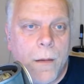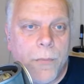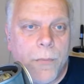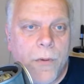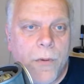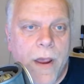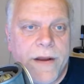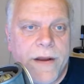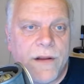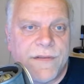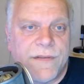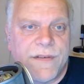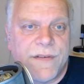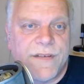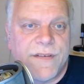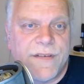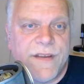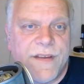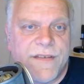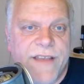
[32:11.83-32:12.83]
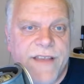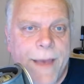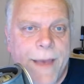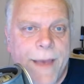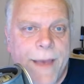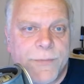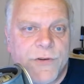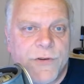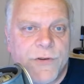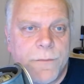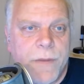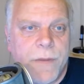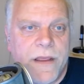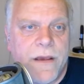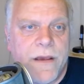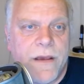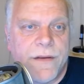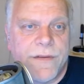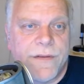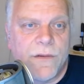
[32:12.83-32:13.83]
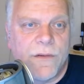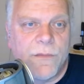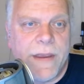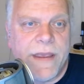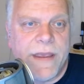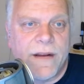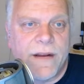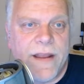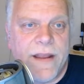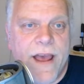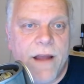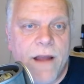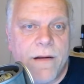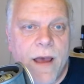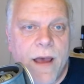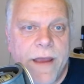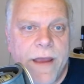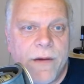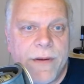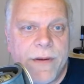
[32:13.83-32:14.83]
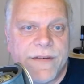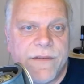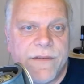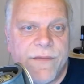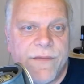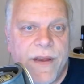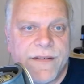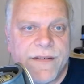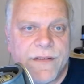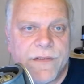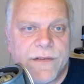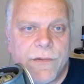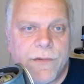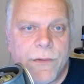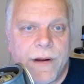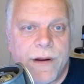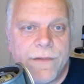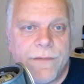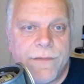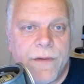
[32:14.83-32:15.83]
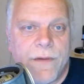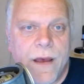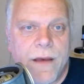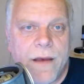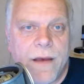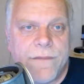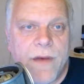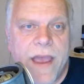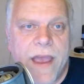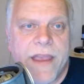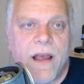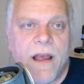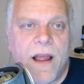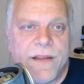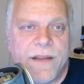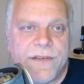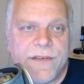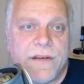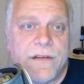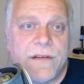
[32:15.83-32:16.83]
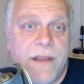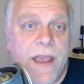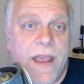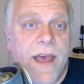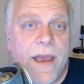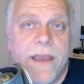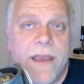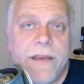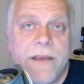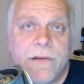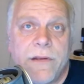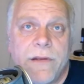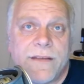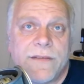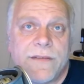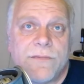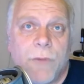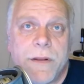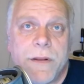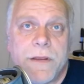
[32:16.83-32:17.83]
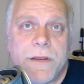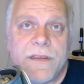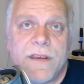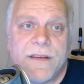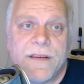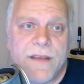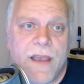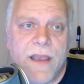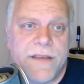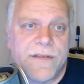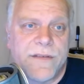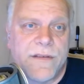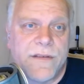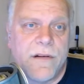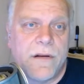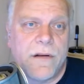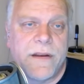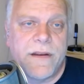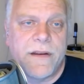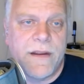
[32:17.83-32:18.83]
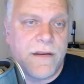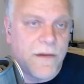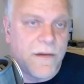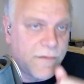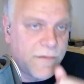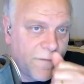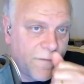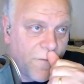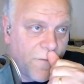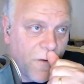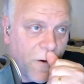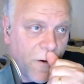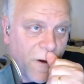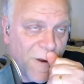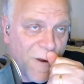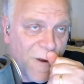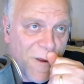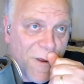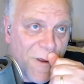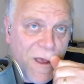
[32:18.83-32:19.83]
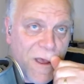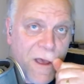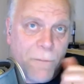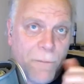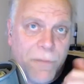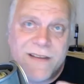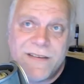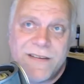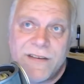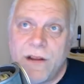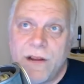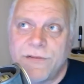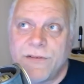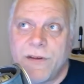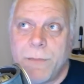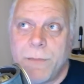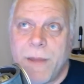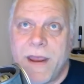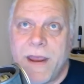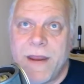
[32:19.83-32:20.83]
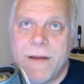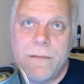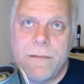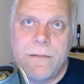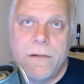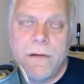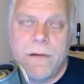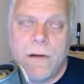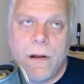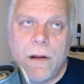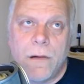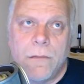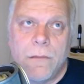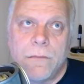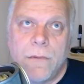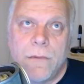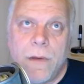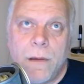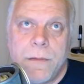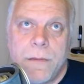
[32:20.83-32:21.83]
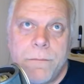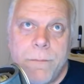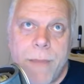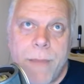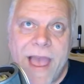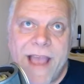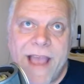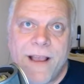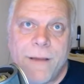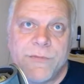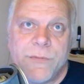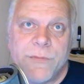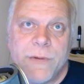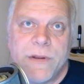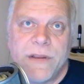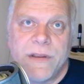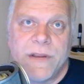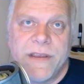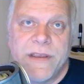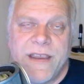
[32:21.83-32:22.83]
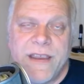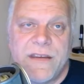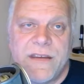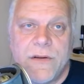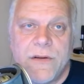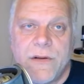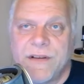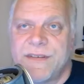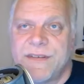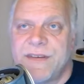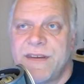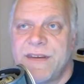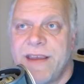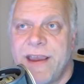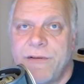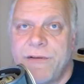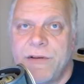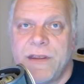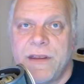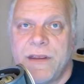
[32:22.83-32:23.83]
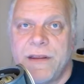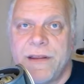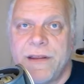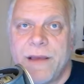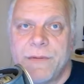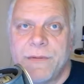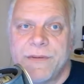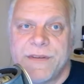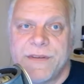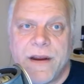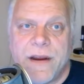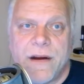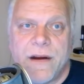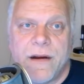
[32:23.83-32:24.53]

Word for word: Brian also says apps should be there so that we can lay out iOS devices grid of, of icons. And yeah, I, that's one of the things I certainly did use it for. Plus, it also made, you know, I mean, backups real easy. You could see everything that was there.